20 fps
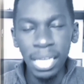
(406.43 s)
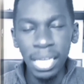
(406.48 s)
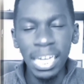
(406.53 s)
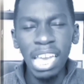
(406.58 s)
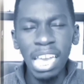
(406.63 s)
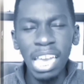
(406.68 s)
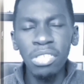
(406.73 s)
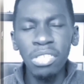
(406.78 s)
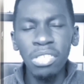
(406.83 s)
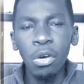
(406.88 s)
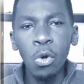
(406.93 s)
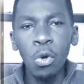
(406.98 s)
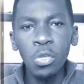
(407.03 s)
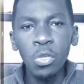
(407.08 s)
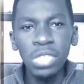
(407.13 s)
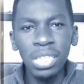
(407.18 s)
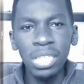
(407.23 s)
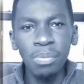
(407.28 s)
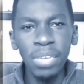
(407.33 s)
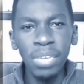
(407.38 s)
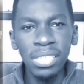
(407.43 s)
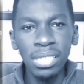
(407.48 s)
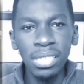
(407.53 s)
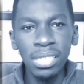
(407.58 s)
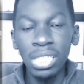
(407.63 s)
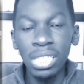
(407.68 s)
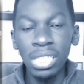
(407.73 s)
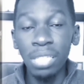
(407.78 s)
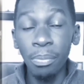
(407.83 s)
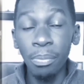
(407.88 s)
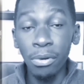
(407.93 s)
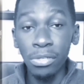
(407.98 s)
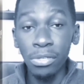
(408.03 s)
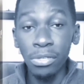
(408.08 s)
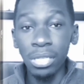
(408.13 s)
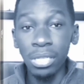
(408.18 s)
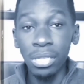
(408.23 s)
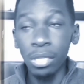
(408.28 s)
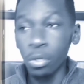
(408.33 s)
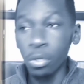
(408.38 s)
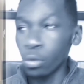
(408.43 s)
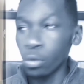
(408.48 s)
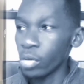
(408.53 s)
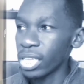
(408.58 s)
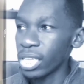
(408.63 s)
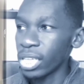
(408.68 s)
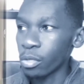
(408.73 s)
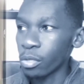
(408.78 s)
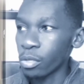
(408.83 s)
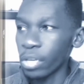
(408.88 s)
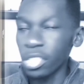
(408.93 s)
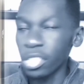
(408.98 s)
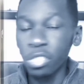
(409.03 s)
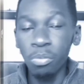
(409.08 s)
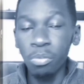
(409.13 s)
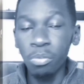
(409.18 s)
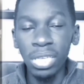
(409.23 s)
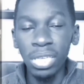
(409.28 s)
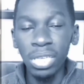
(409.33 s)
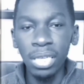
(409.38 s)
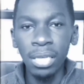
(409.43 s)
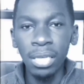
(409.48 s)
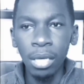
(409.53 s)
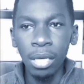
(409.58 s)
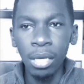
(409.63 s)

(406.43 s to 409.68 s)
Now, the host is basically the person who is going to be